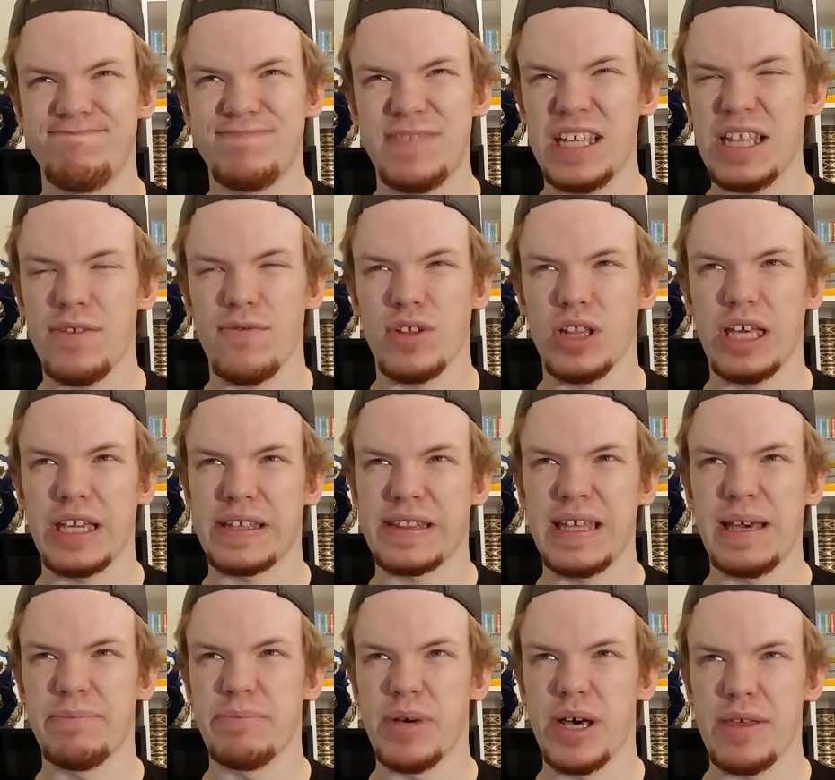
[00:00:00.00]
I never liked
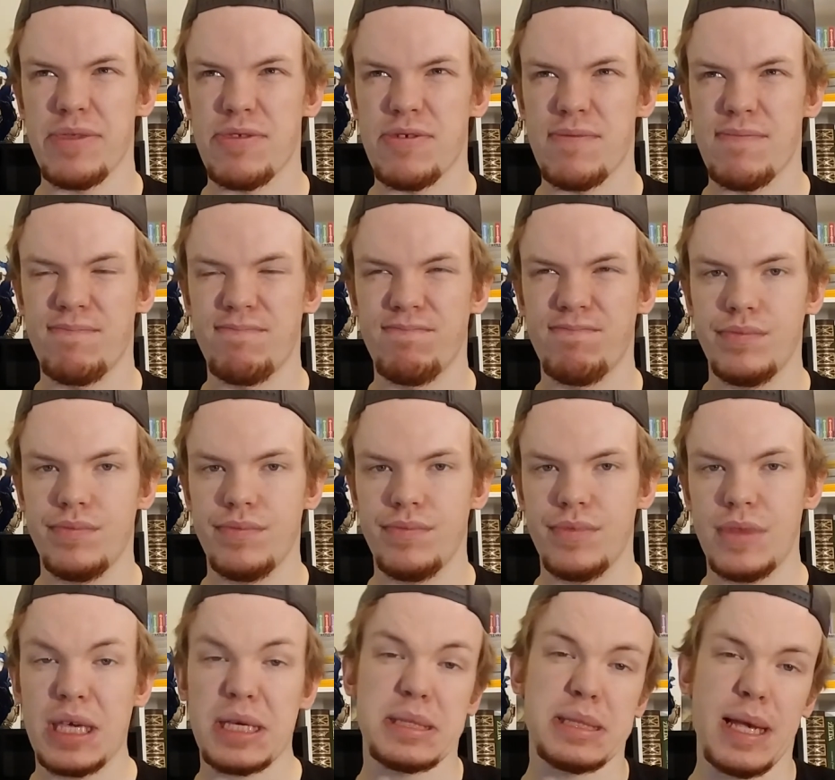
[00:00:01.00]
that much.
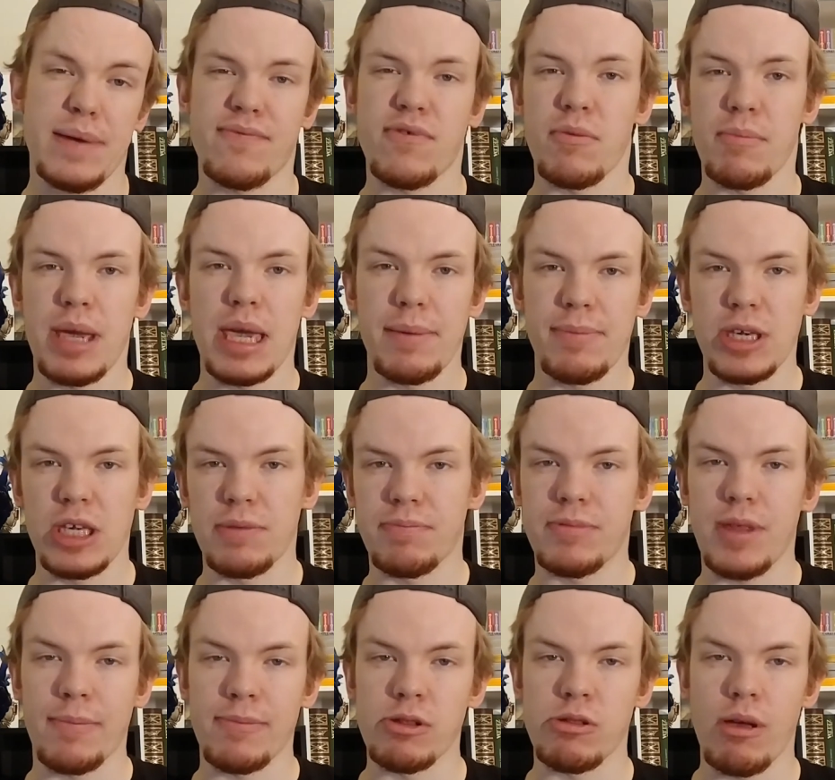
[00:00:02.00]
Except for maybe
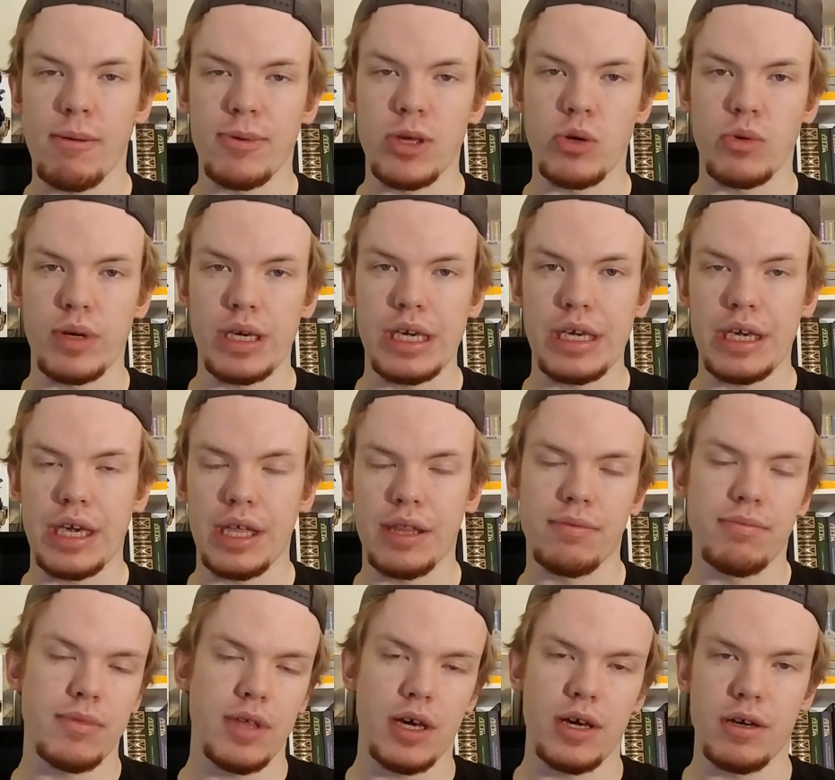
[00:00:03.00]
W W E
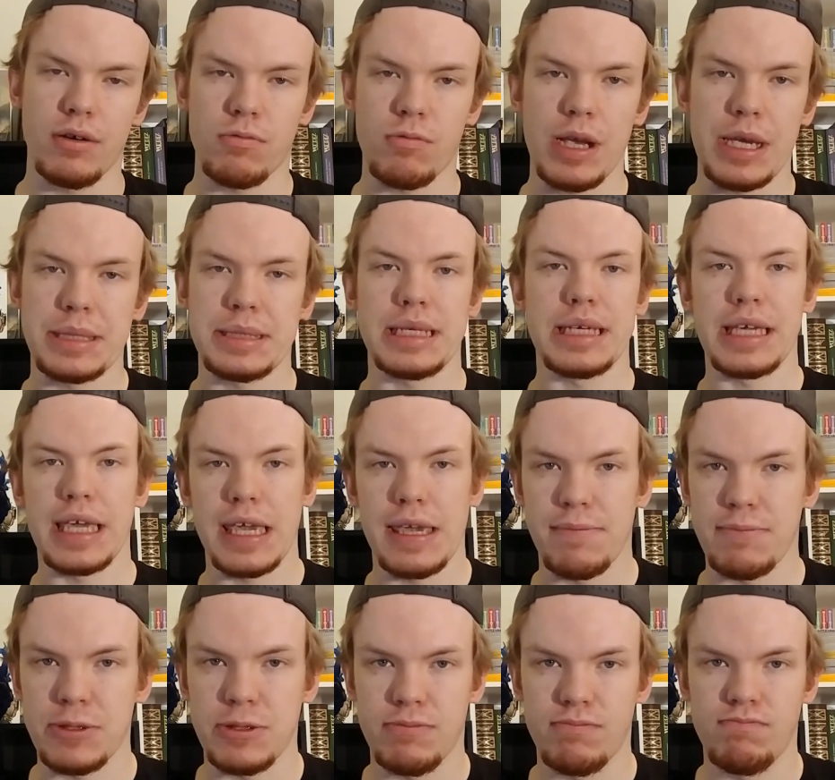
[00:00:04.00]
and uh, racing
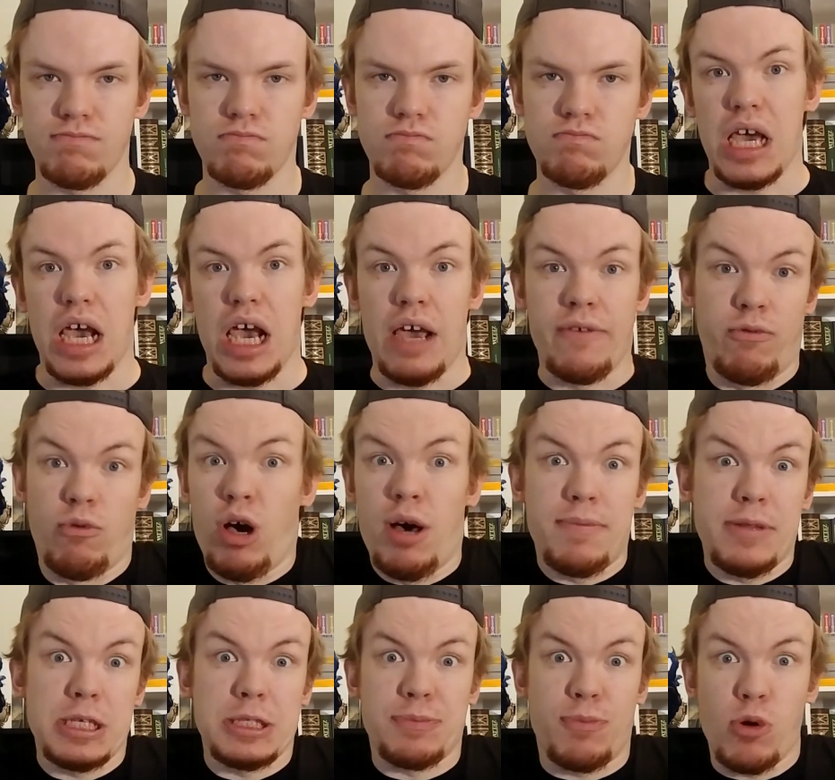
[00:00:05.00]
games. If I want to
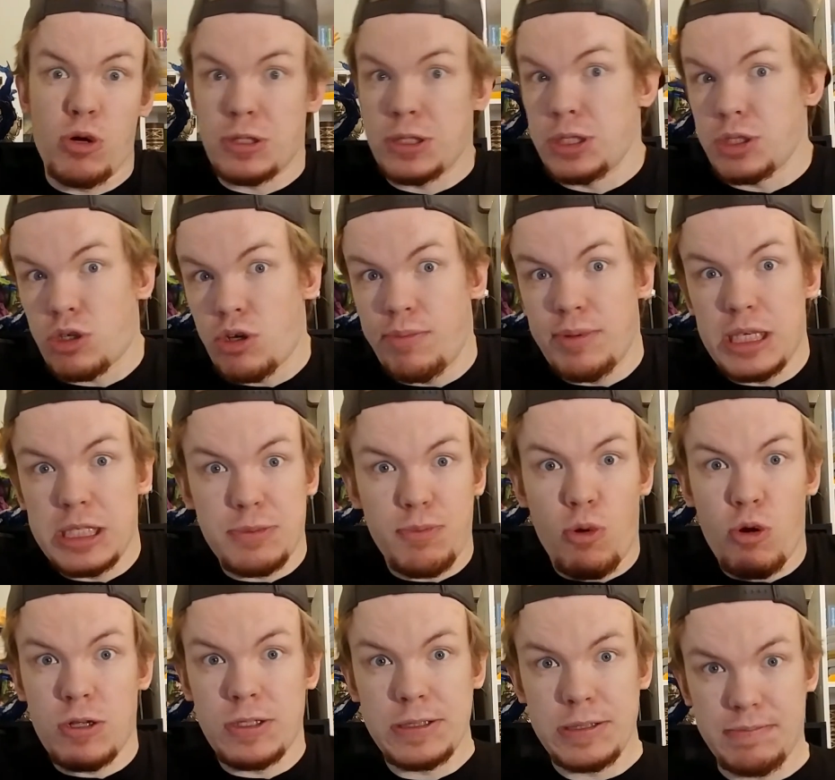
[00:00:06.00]
play sports, I'll go play
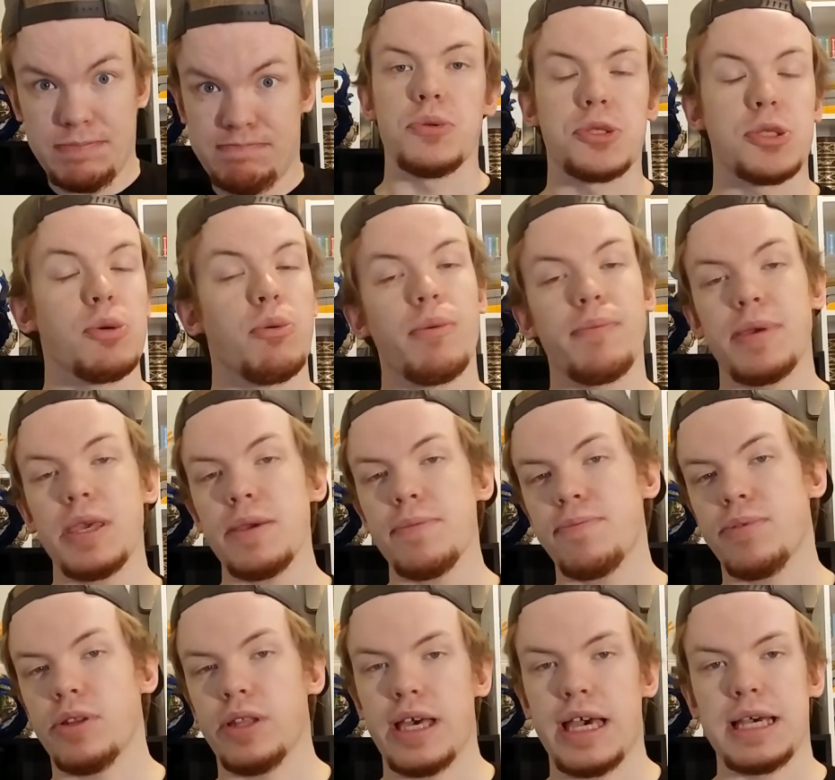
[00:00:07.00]
sports. So when
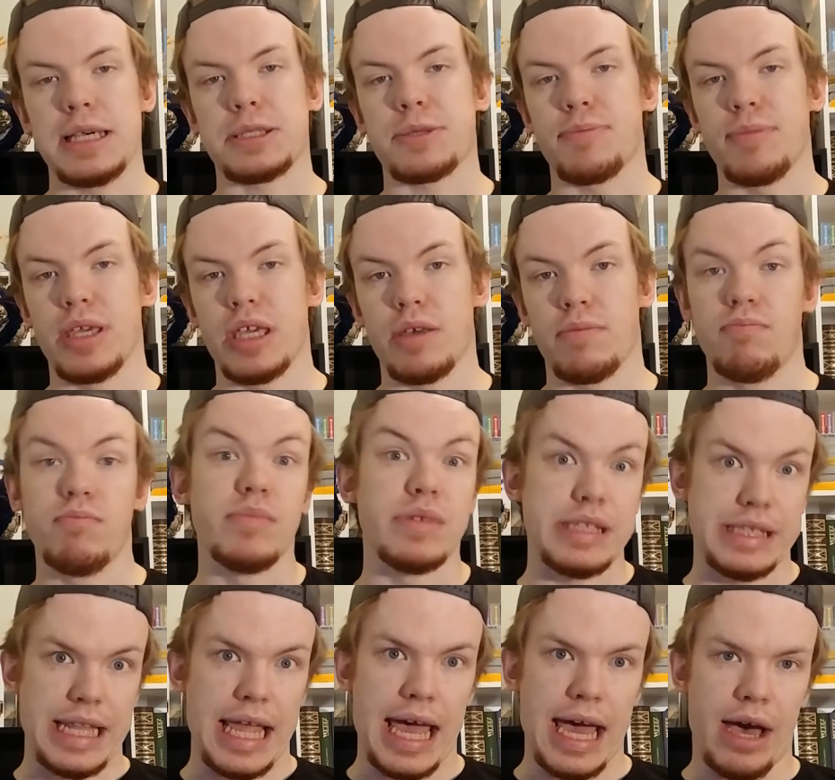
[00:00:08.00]
people ask me
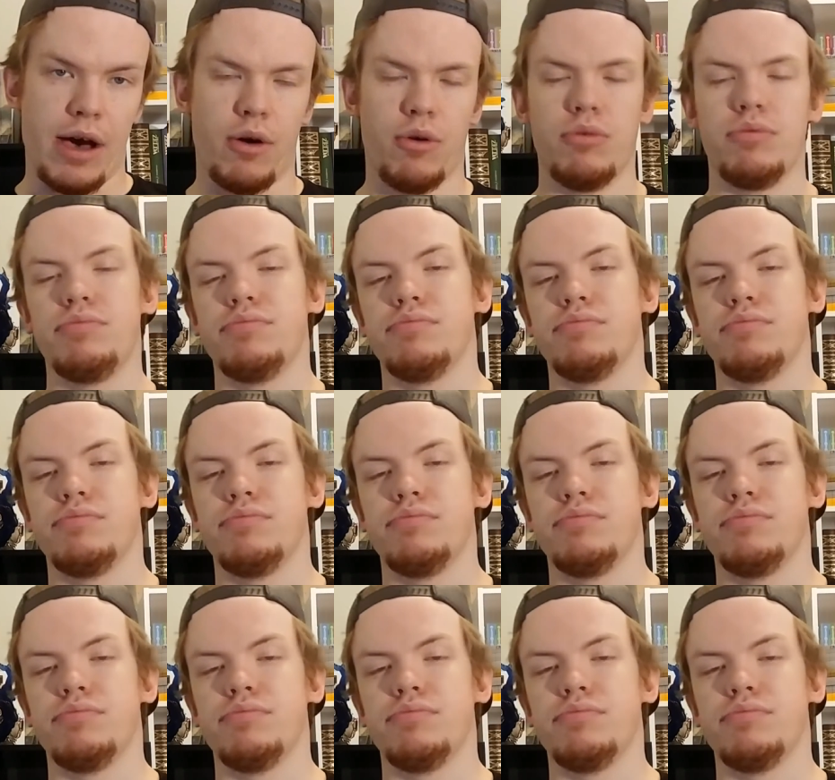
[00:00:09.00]
now,